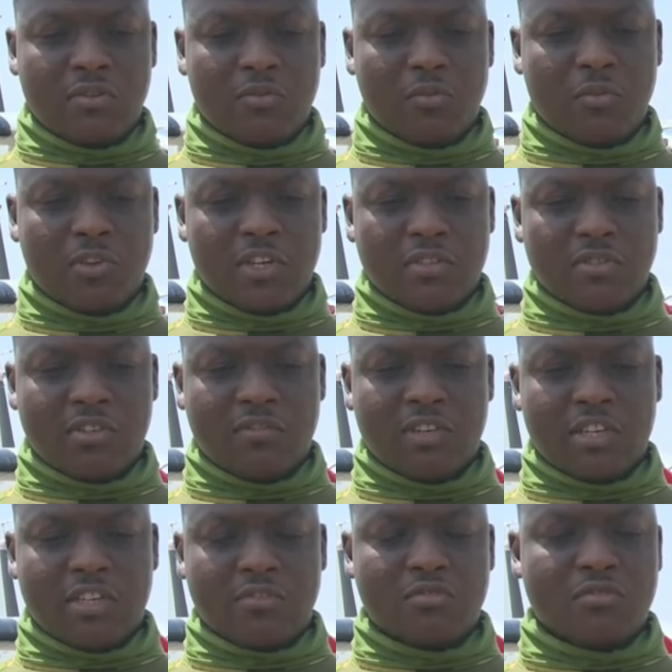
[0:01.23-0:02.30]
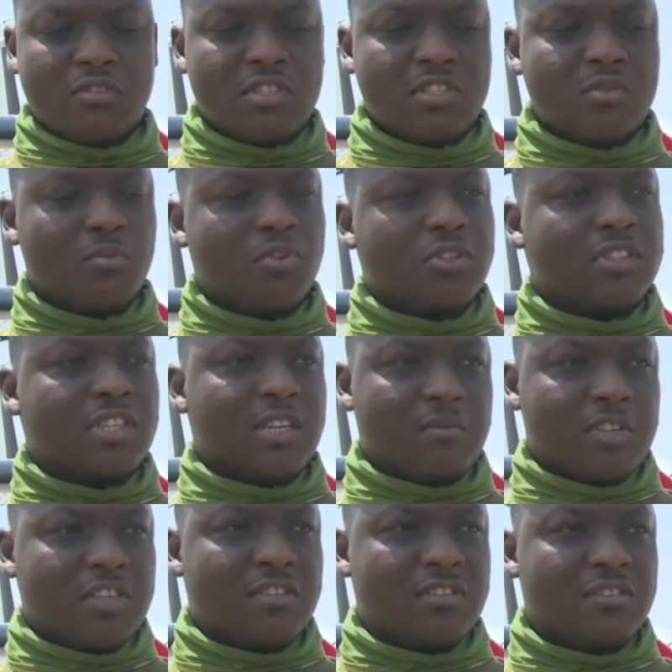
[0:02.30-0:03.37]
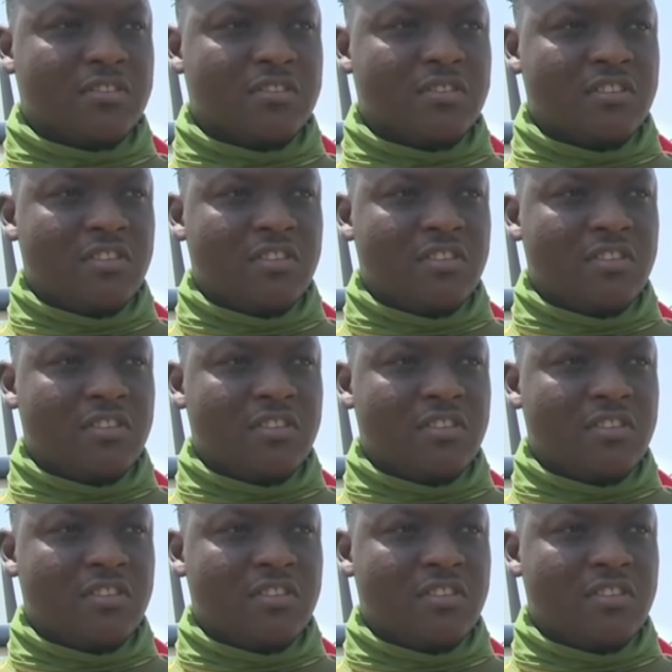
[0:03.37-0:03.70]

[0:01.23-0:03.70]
Today, we can say that cooperation